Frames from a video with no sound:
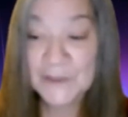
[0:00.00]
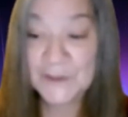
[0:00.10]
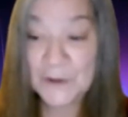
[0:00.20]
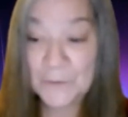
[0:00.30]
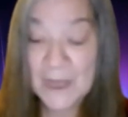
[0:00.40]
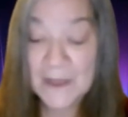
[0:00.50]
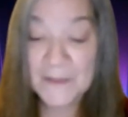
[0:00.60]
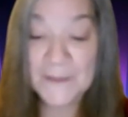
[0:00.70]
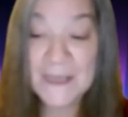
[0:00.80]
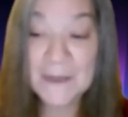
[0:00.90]
So
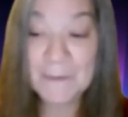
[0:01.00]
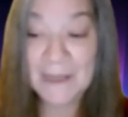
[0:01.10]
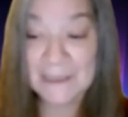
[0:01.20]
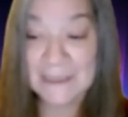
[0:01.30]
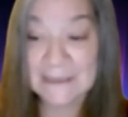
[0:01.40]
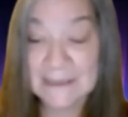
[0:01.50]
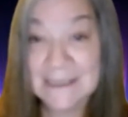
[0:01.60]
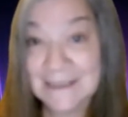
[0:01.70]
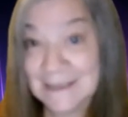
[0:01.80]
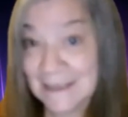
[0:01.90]
the thing about
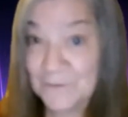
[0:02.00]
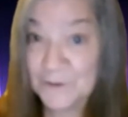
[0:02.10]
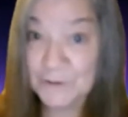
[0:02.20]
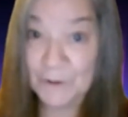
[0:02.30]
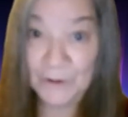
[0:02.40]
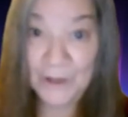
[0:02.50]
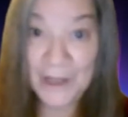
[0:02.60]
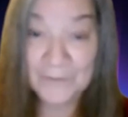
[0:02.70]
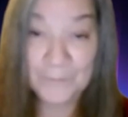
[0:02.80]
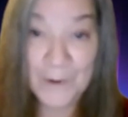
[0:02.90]
LinkedIn is it gives you a
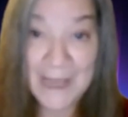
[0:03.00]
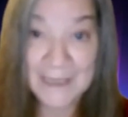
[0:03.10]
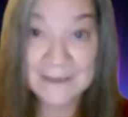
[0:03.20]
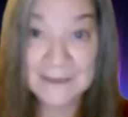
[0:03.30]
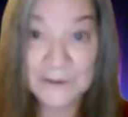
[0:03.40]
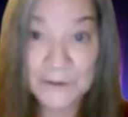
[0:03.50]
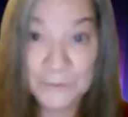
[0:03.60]
lot of ways